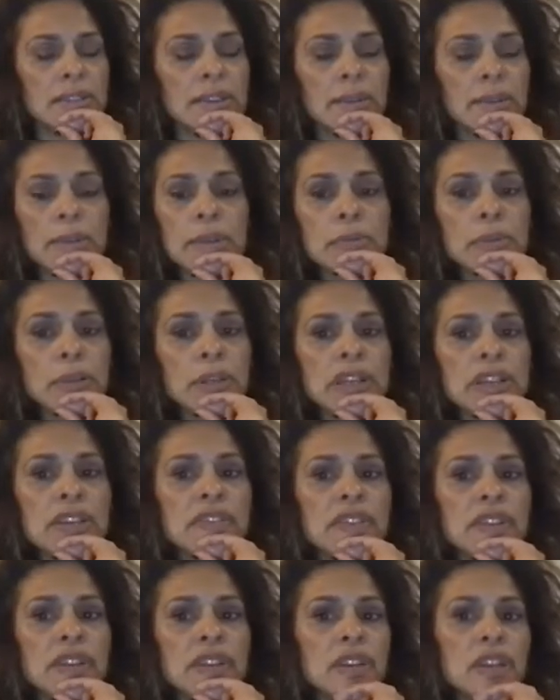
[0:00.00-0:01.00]
I mean, but
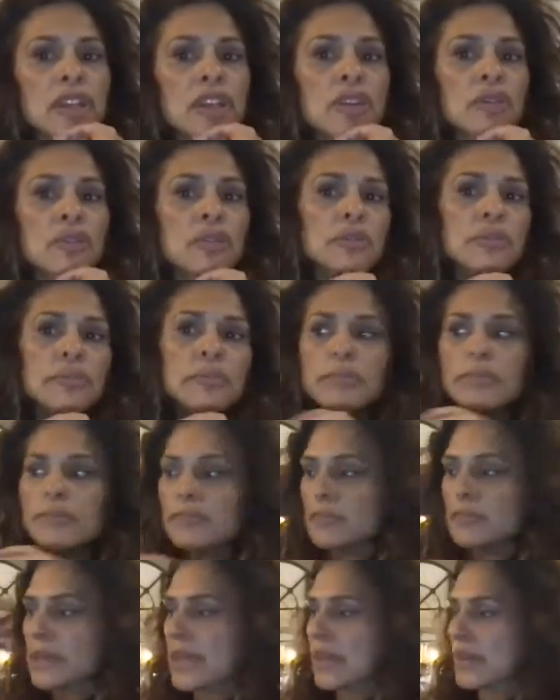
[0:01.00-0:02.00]
even acute
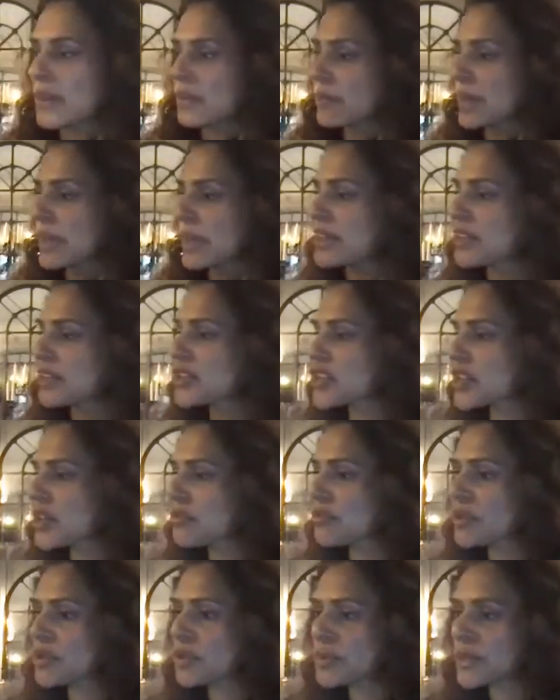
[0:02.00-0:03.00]
pain in
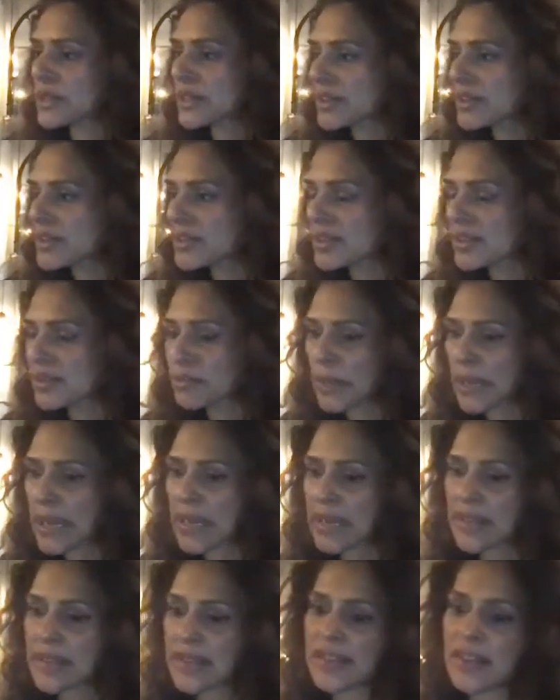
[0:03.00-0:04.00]
general, because
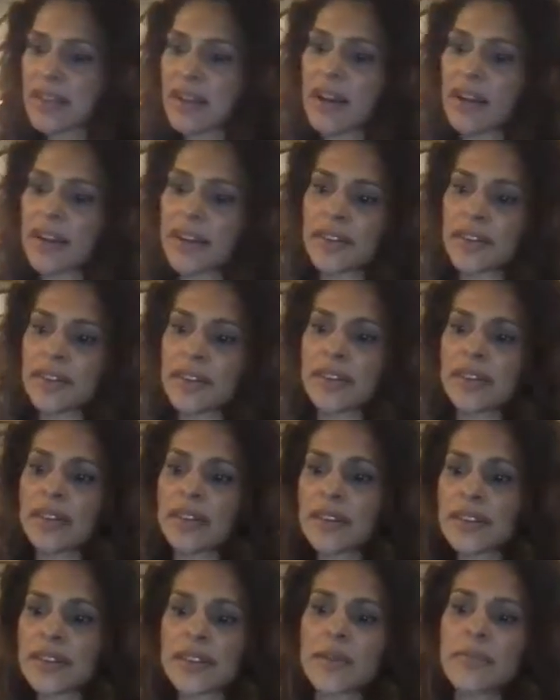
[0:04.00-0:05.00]
pain is not
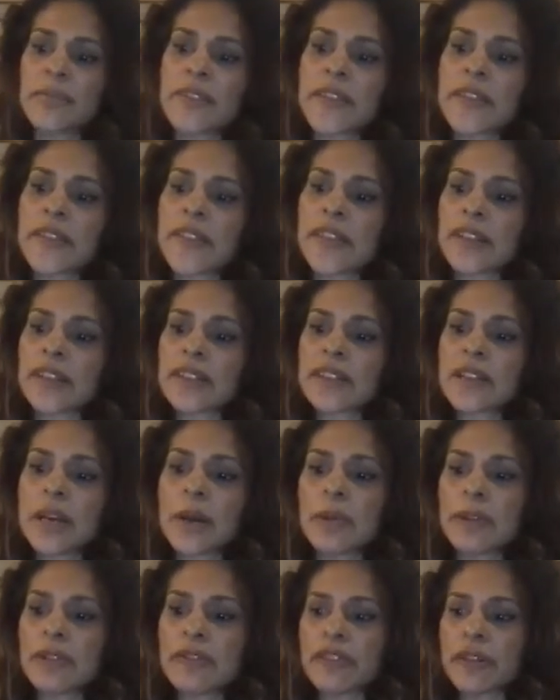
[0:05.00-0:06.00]
something that is
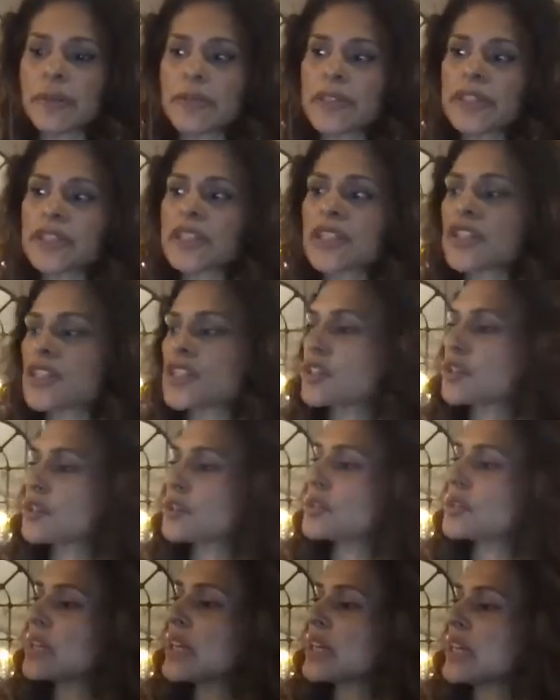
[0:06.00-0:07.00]
coming from the
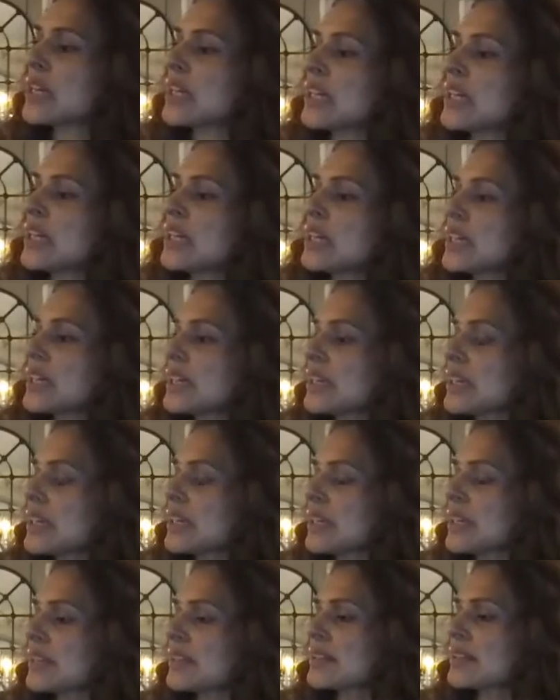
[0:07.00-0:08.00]
tissue.
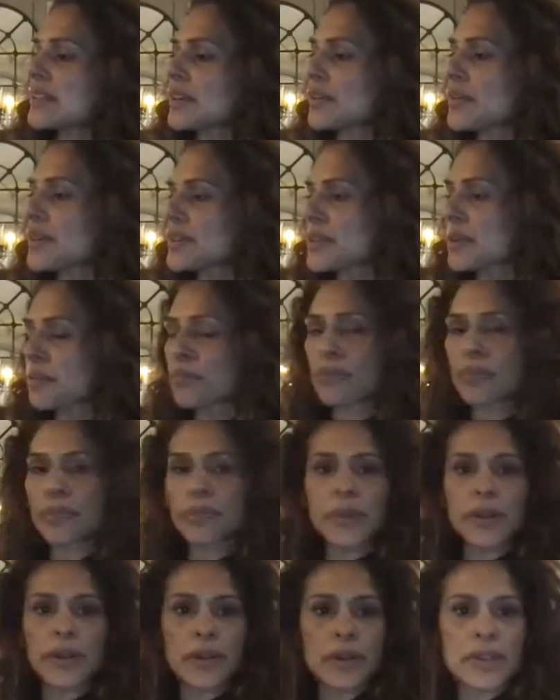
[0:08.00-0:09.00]
There
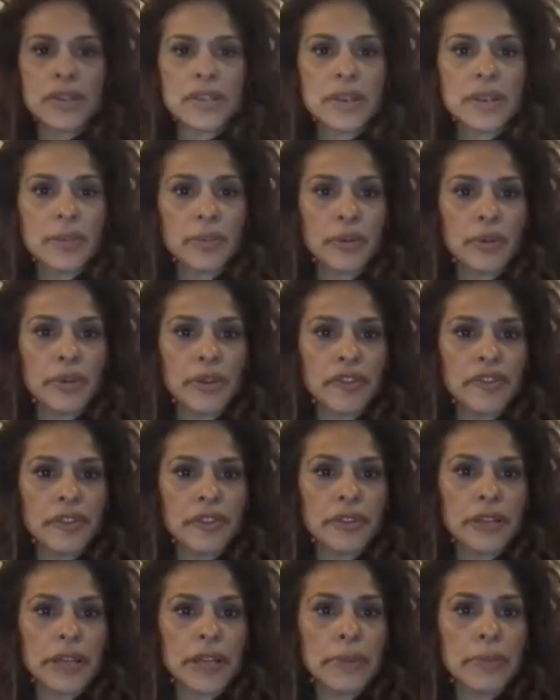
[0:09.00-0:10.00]
is some
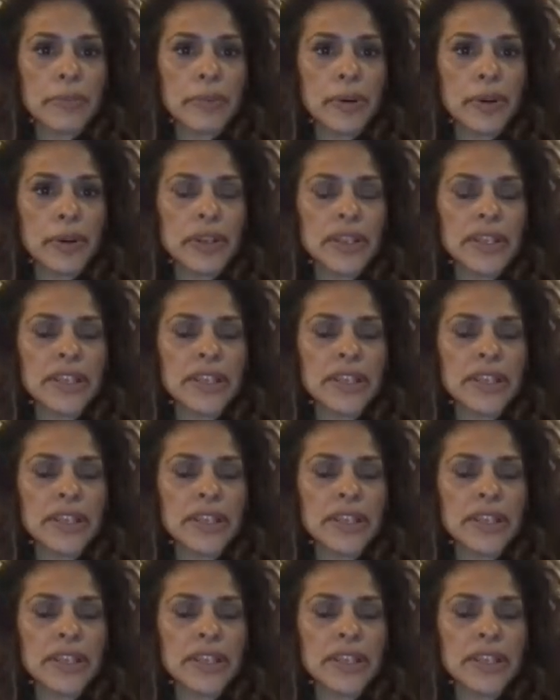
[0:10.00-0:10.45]
peripheral input.